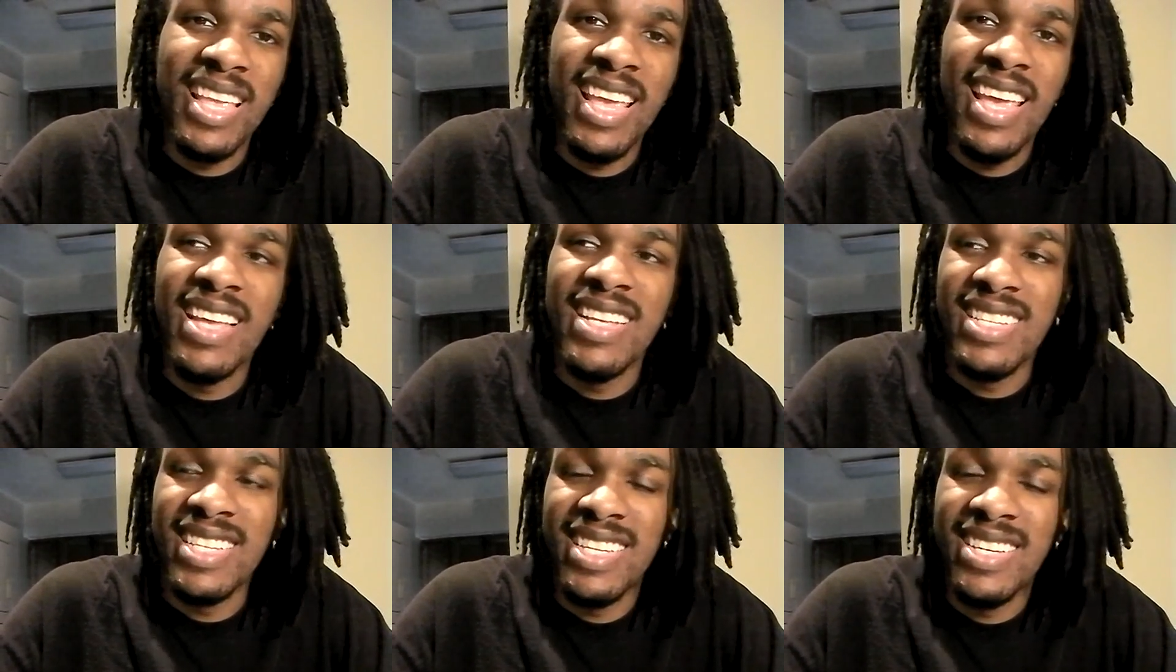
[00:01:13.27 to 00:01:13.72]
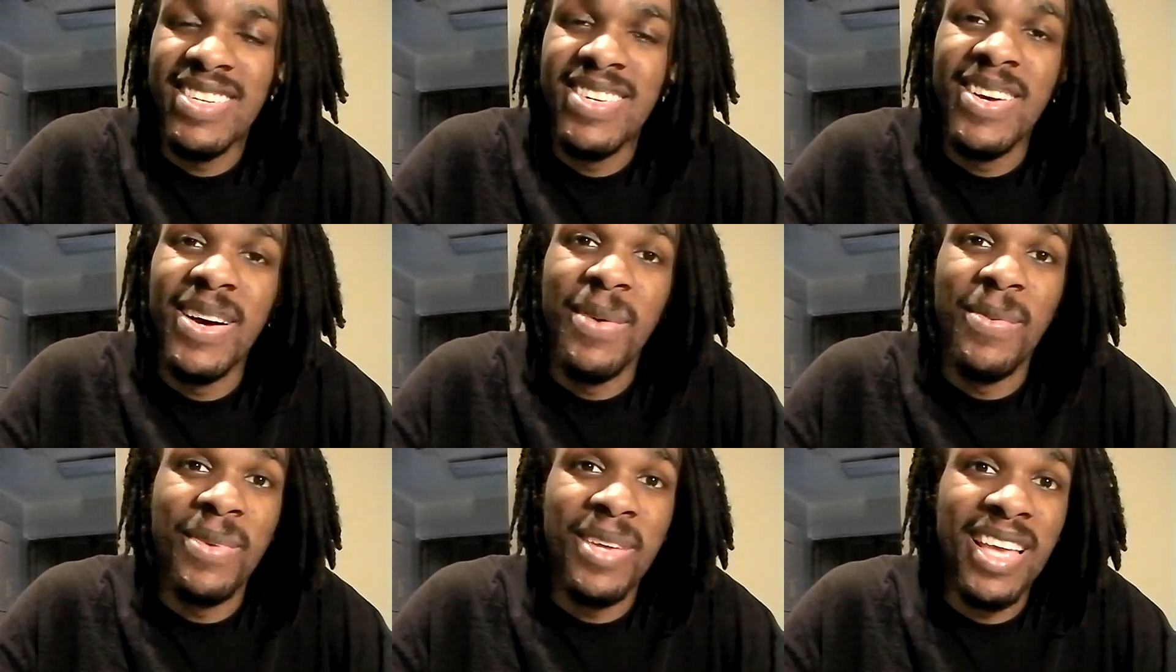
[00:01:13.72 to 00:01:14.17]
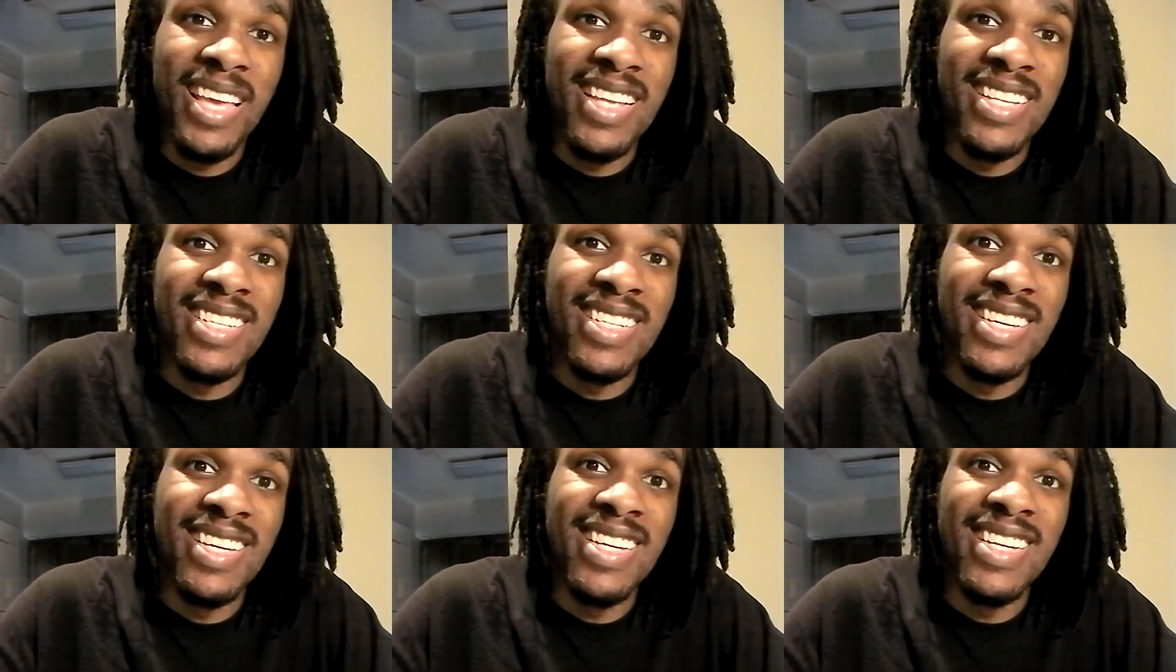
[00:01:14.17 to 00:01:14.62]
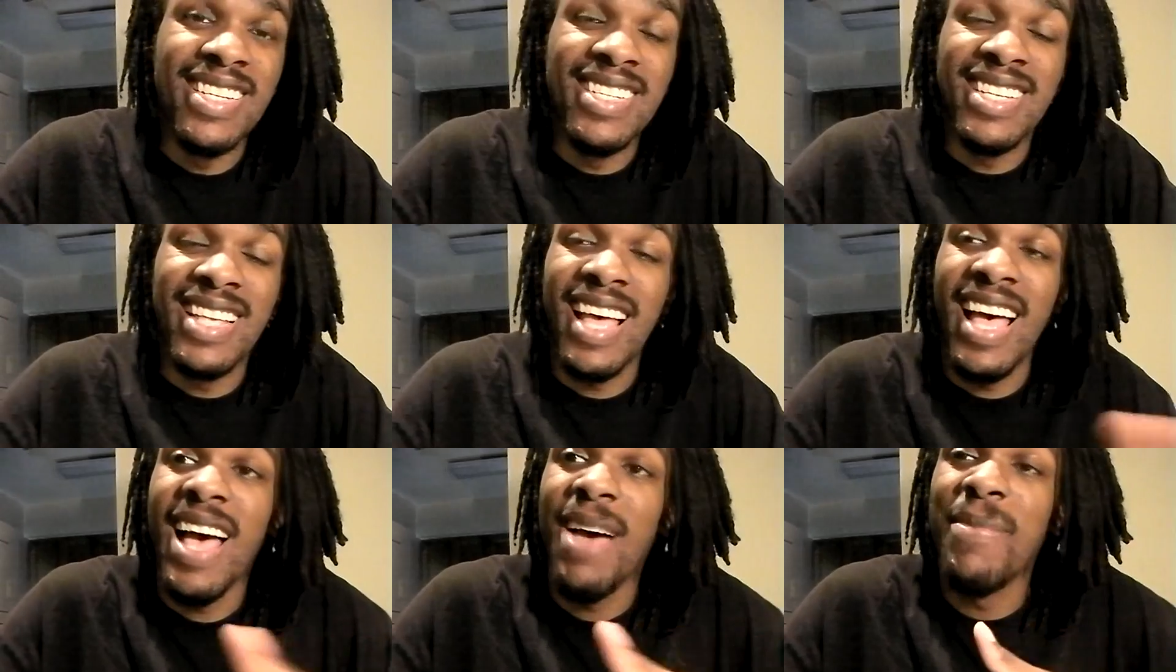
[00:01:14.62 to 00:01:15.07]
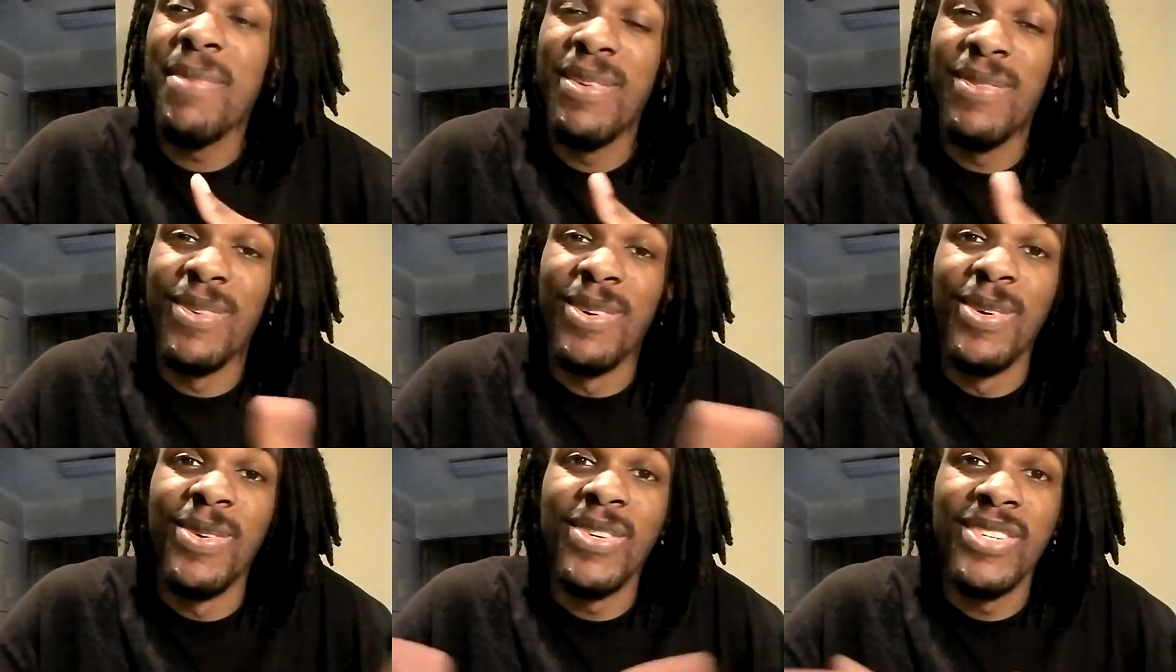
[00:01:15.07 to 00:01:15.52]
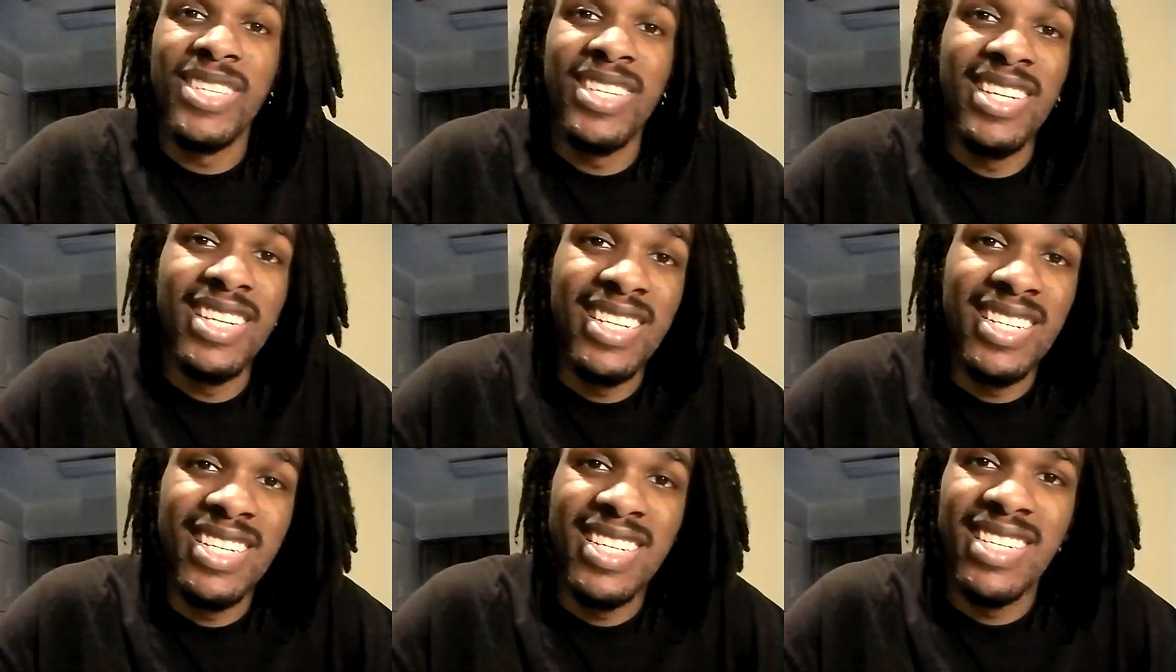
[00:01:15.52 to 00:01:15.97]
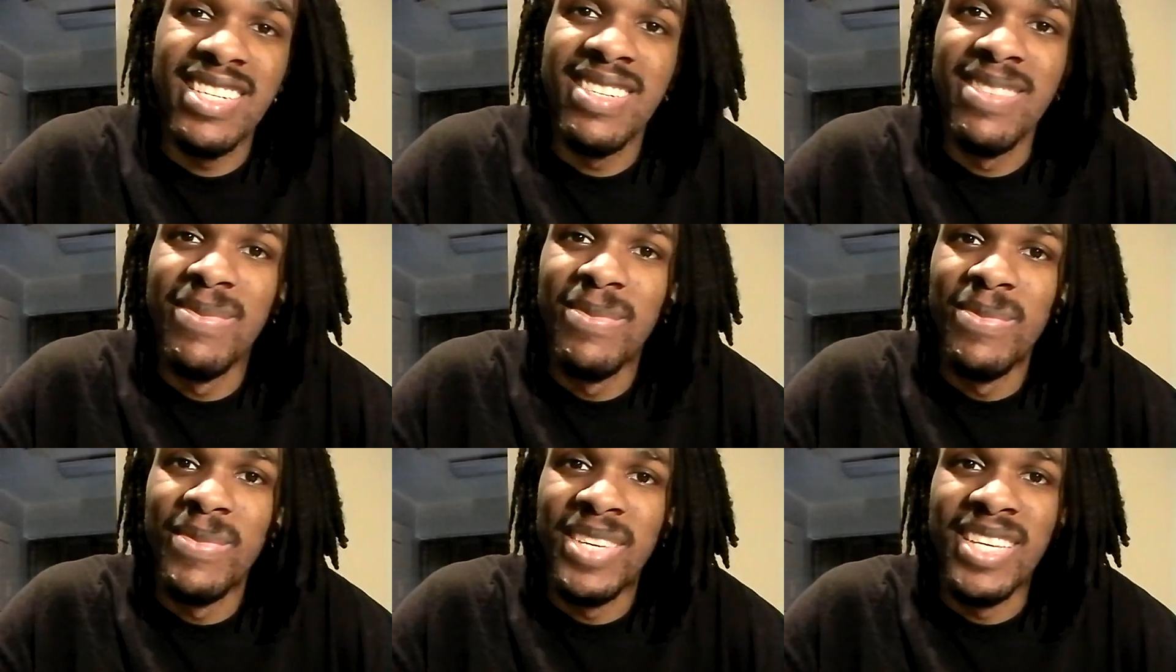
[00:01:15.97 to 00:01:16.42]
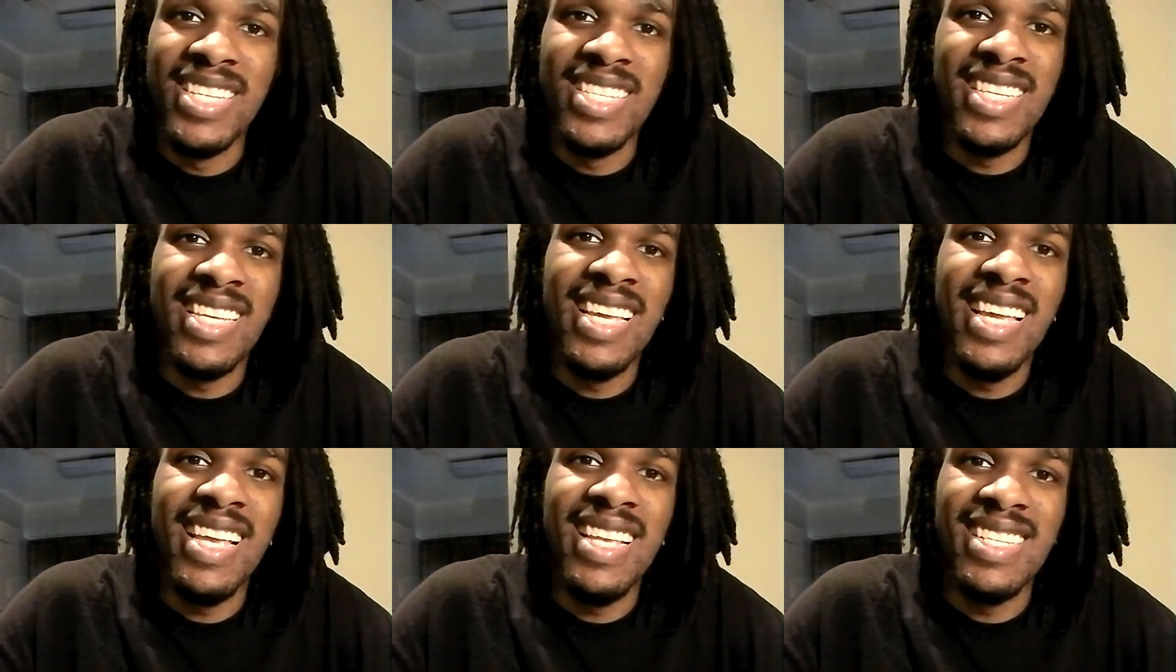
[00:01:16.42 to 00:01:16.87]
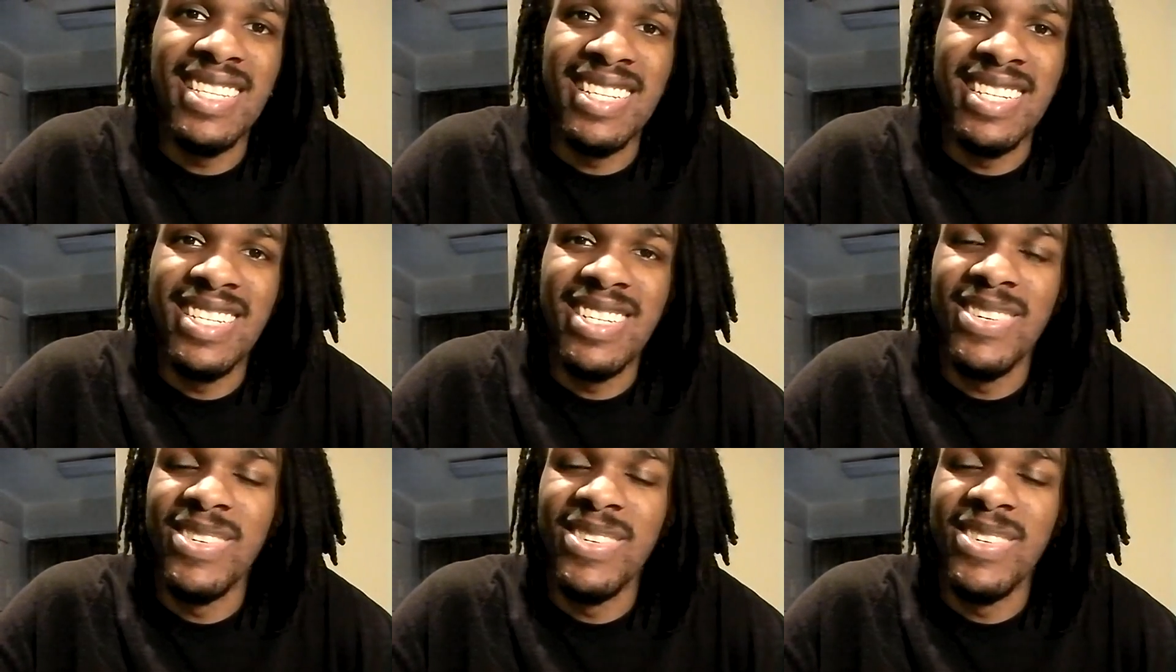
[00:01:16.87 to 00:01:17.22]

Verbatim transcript: as, you know, as good as I be roasting, it's just, it's easy.